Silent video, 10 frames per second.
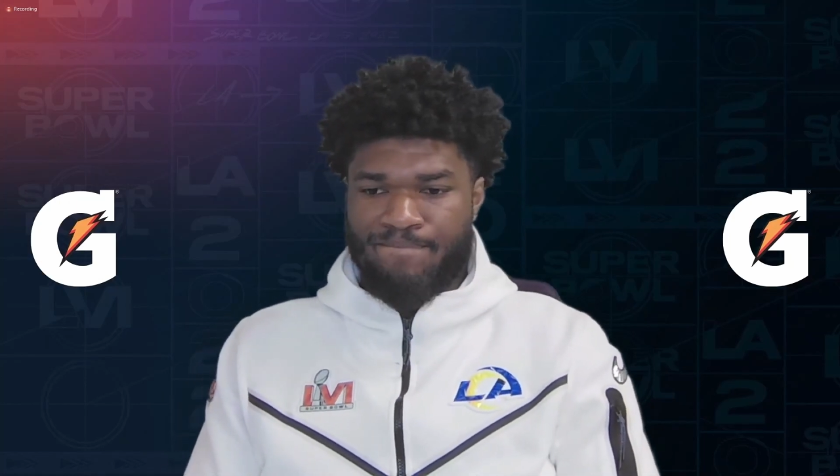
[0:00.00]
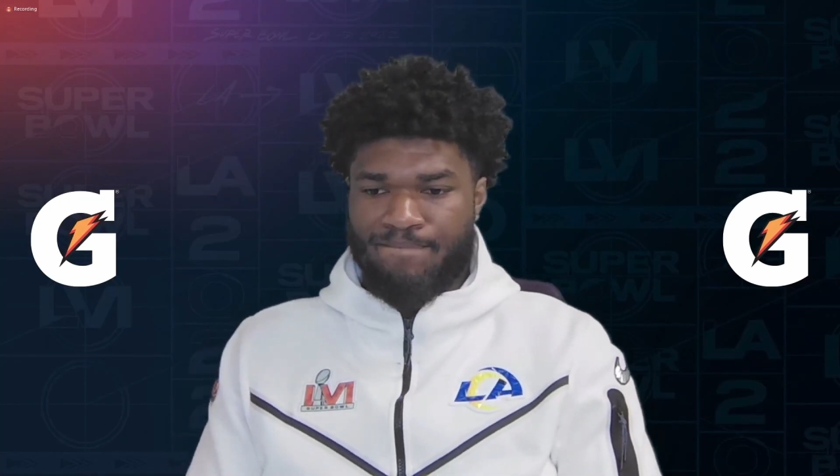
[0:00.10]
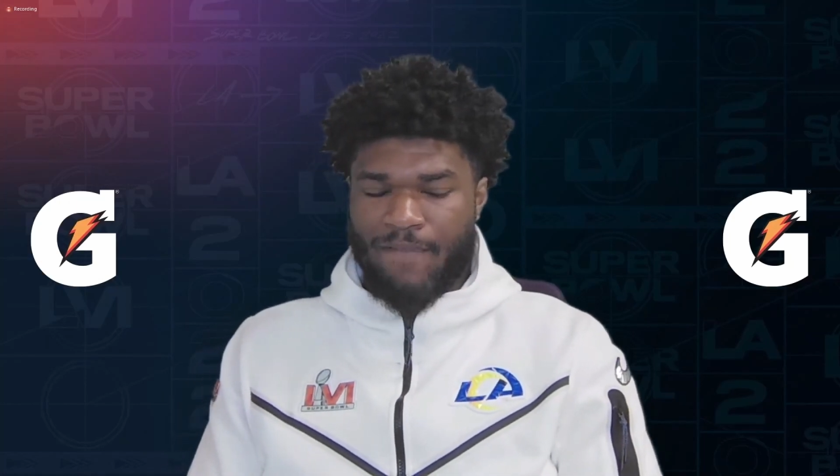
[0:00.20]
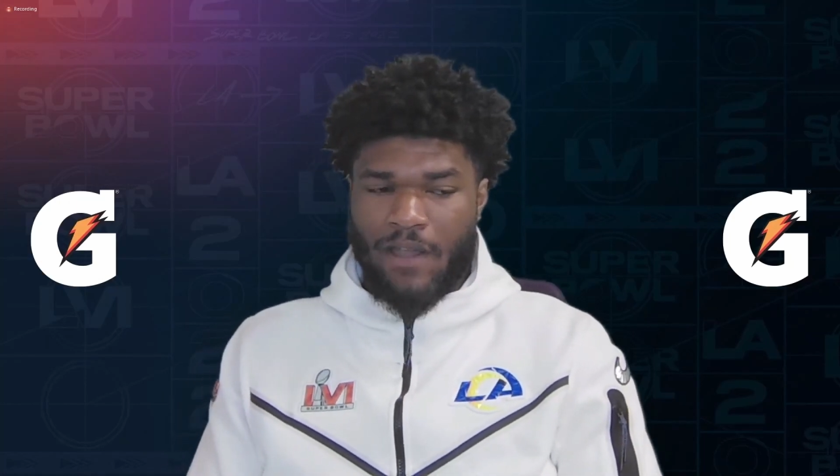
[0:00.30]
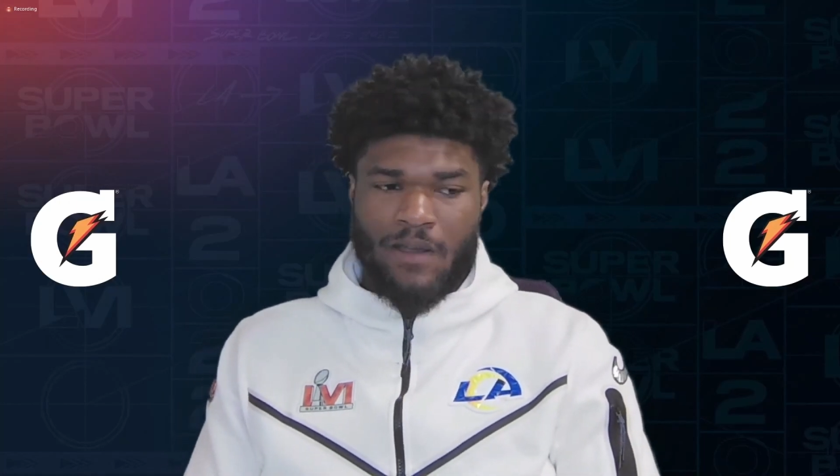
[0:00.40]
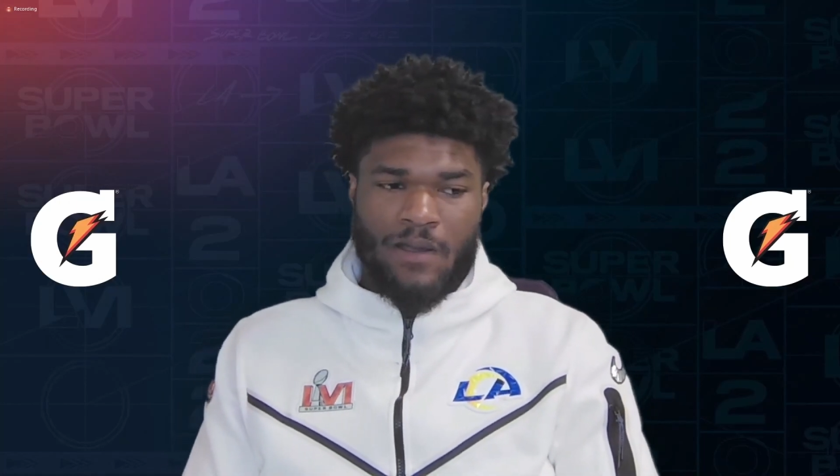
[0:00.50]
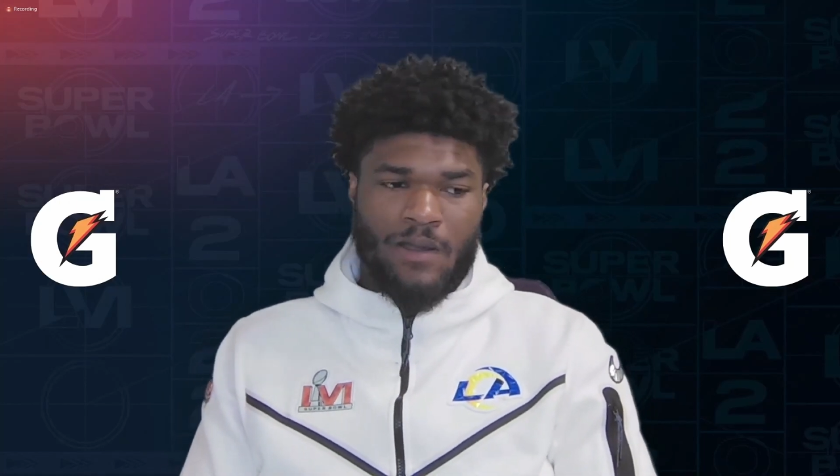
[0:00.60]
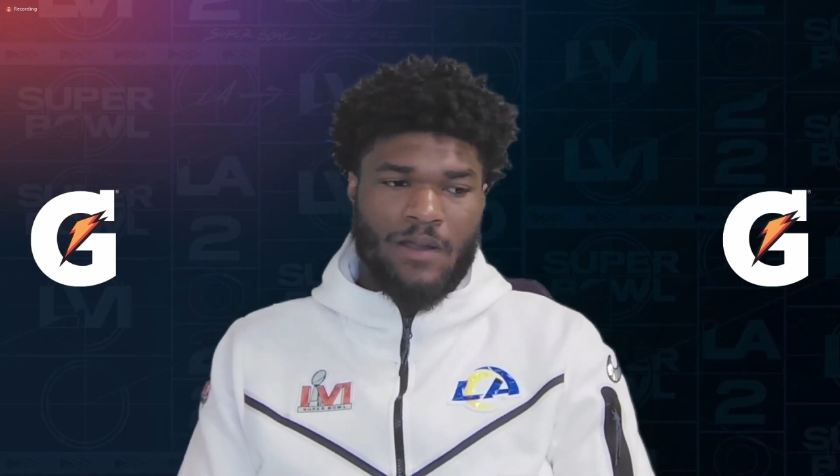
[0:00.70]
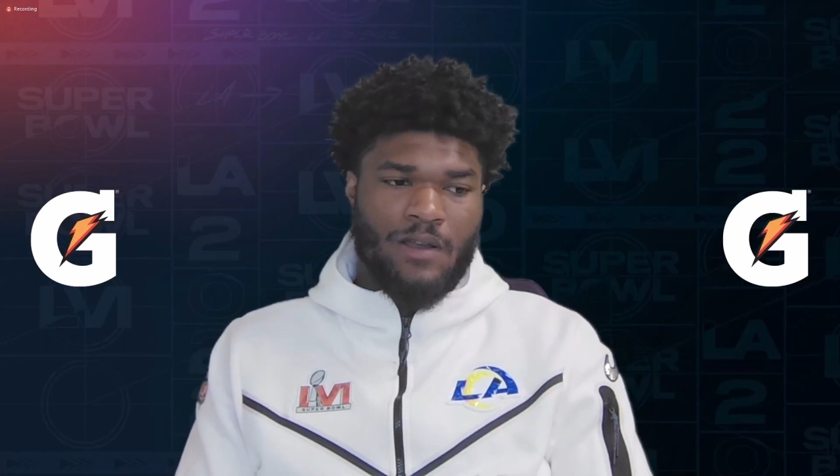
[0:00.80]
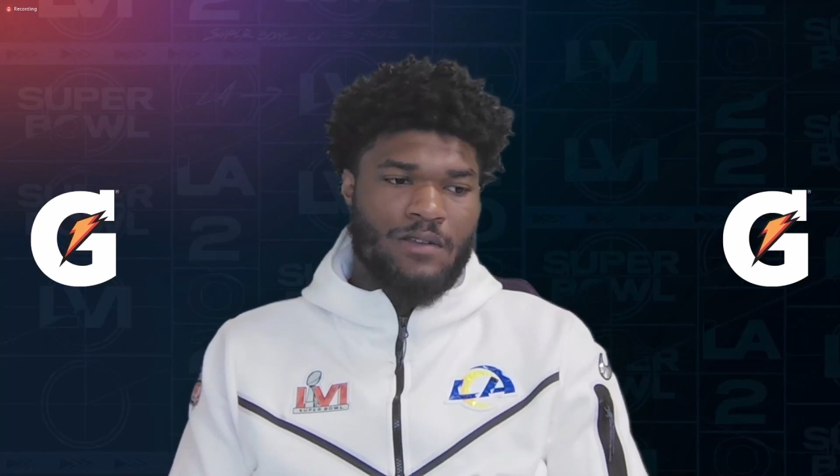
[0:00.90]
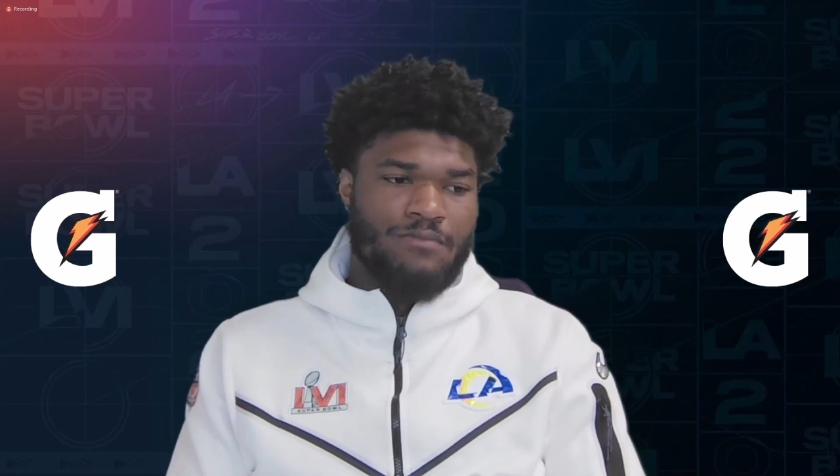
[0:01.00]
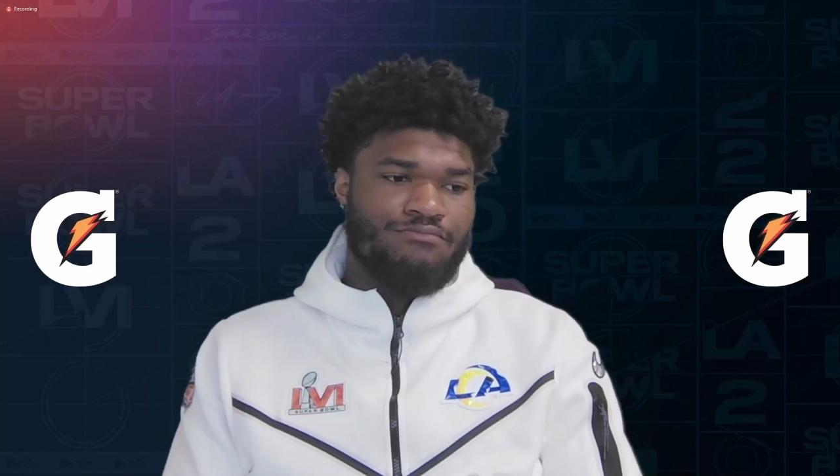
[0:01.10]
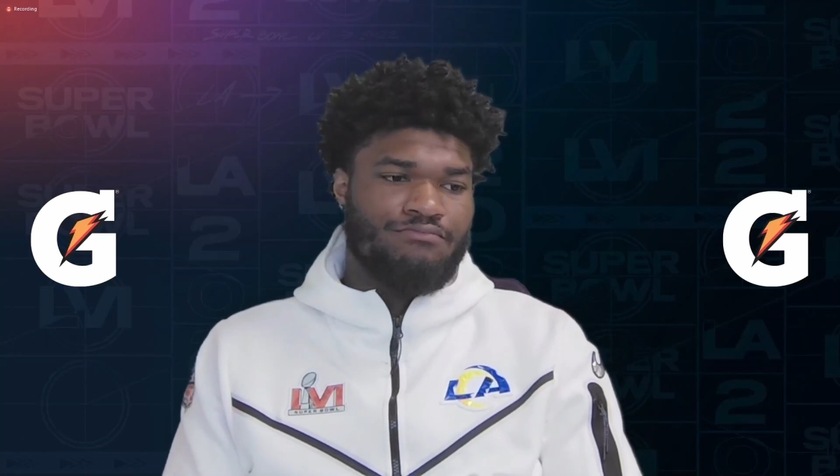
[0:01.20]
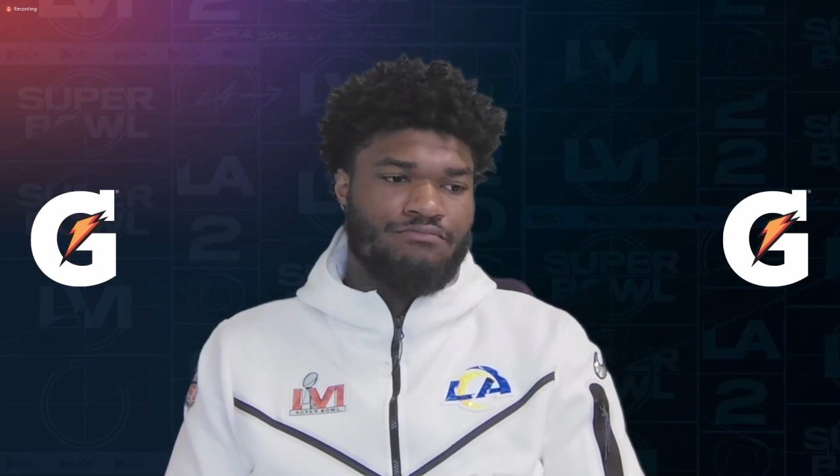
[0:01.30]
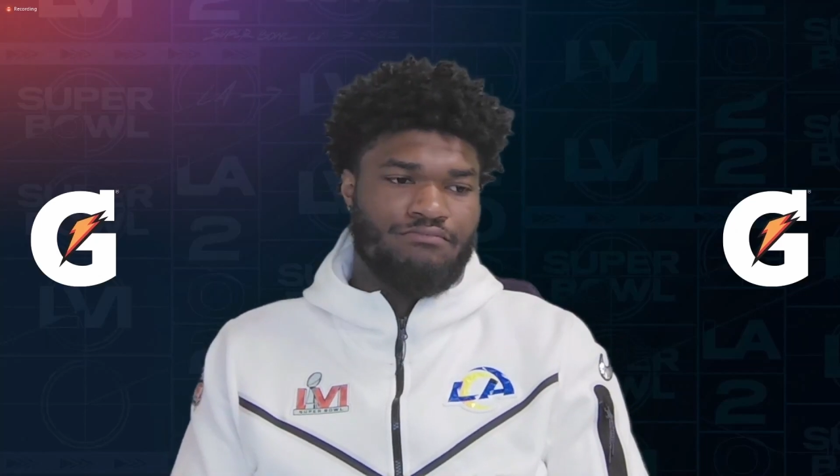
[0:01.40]
Um,
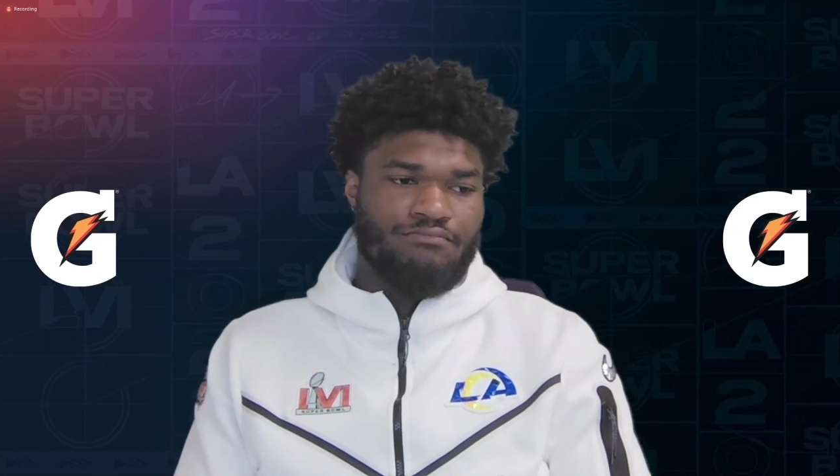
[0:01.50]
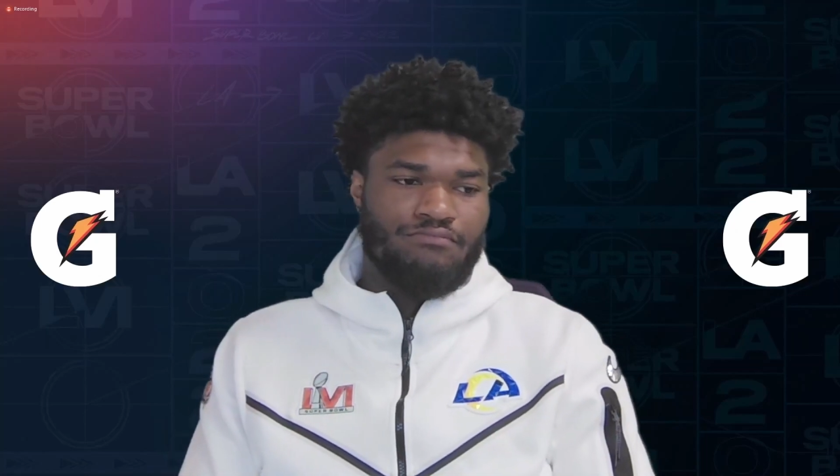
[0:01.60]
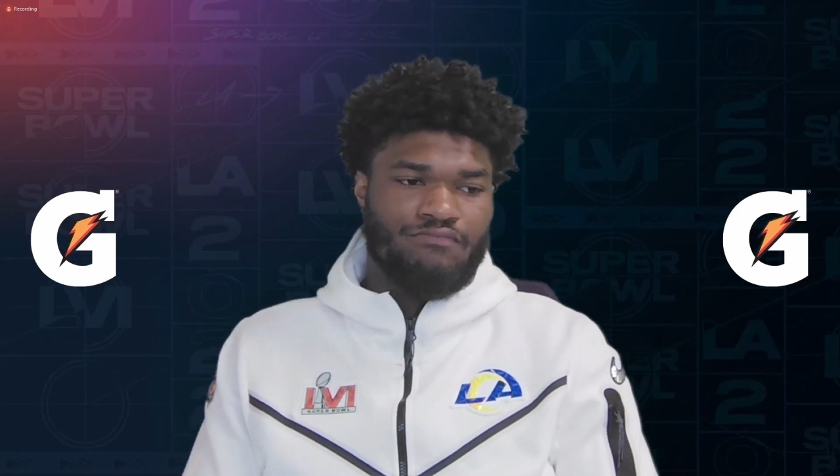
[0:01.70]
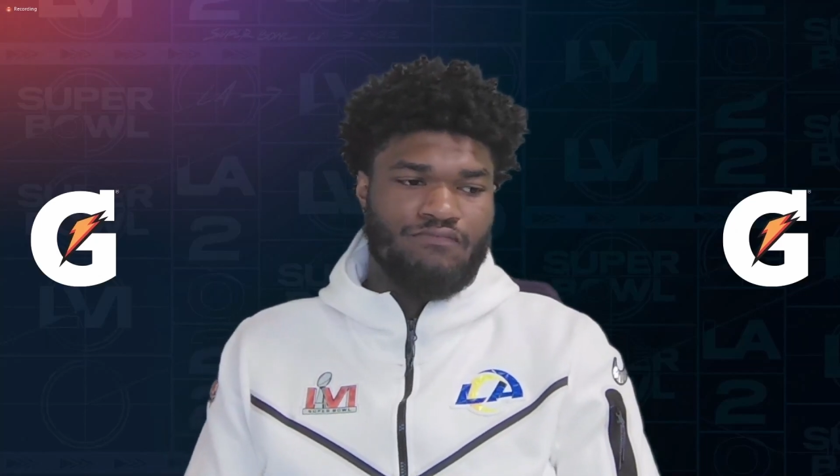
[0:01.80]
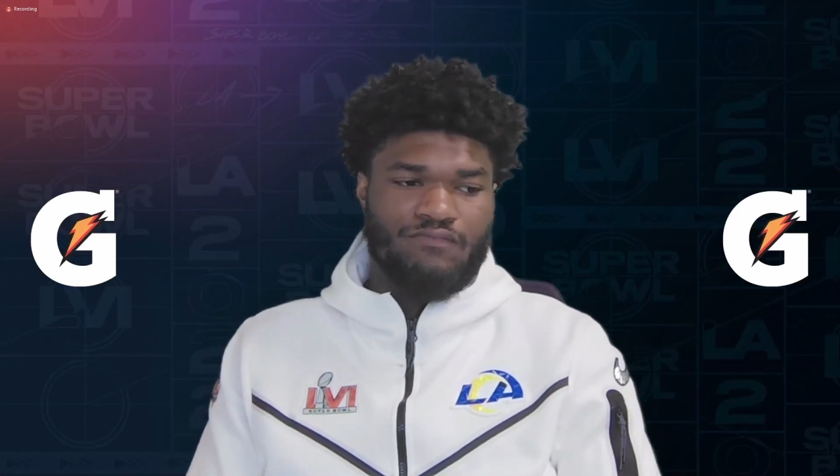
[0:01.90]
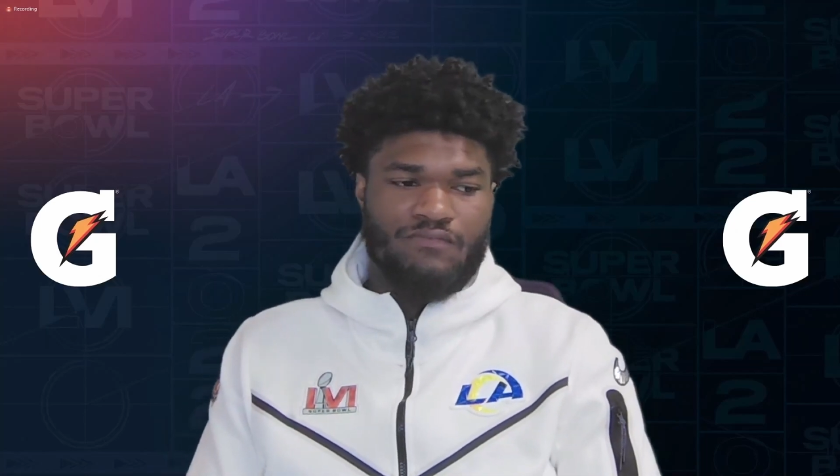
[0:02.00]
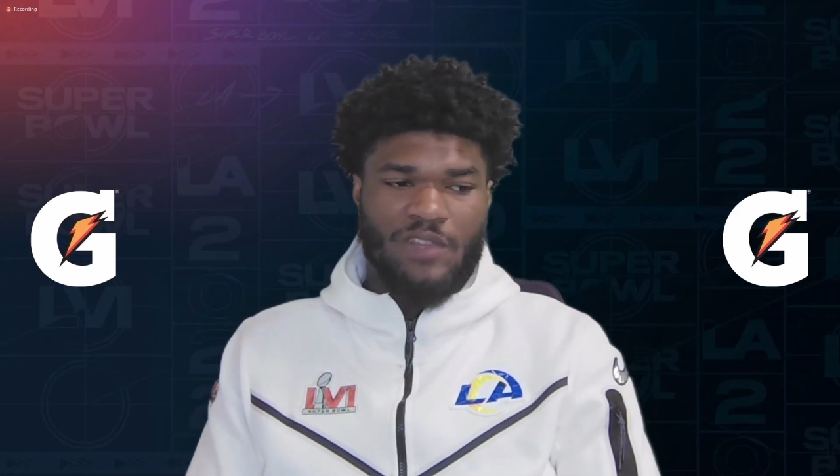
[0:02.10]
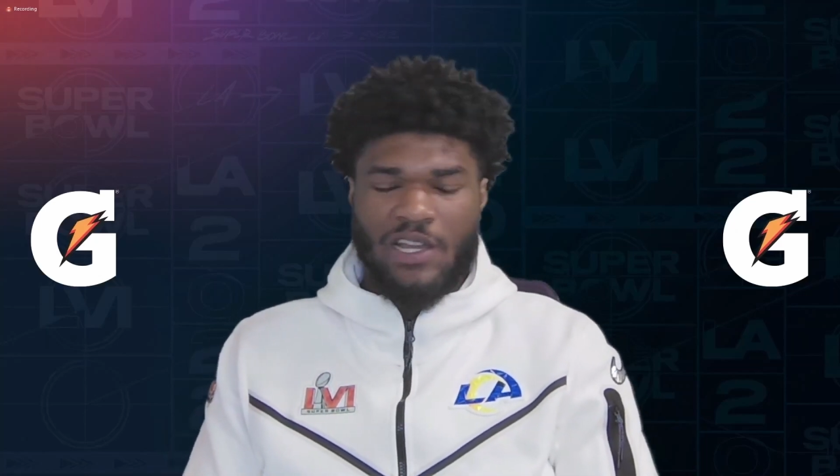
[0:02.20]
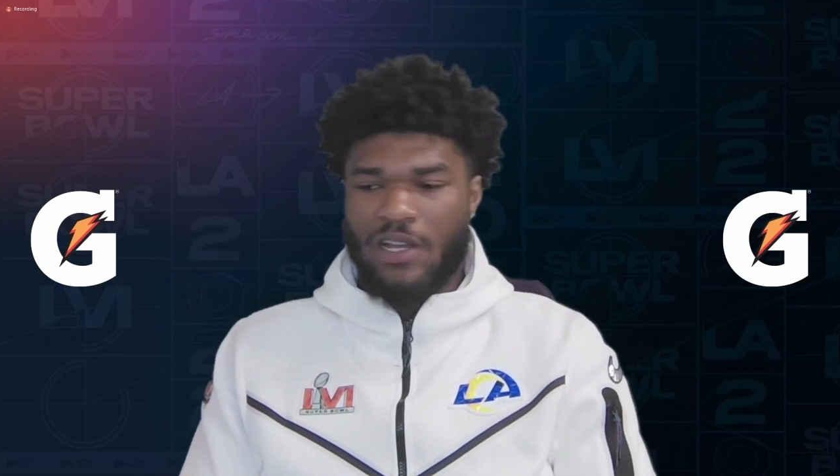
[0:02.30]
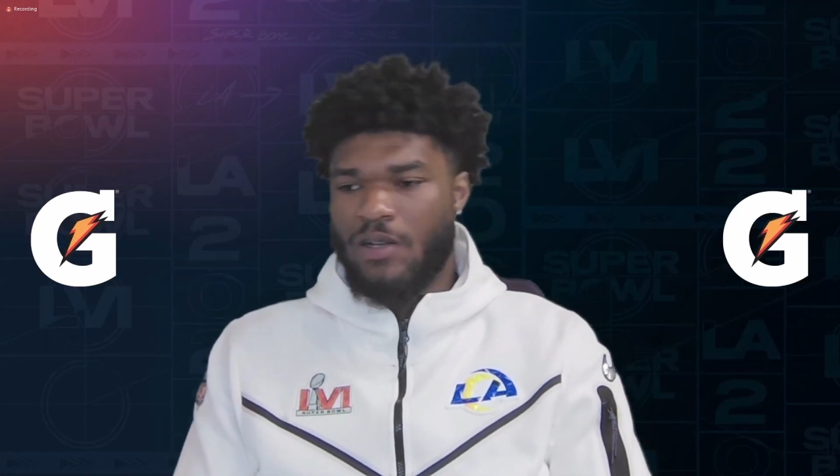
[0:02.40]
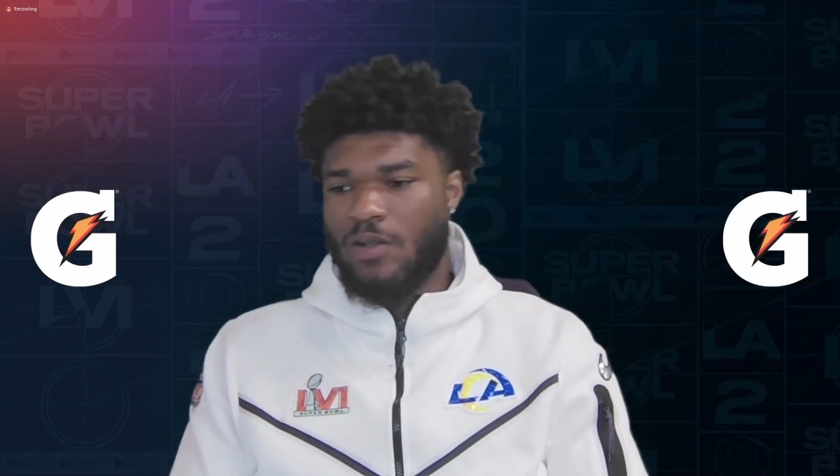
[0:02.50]
yeah.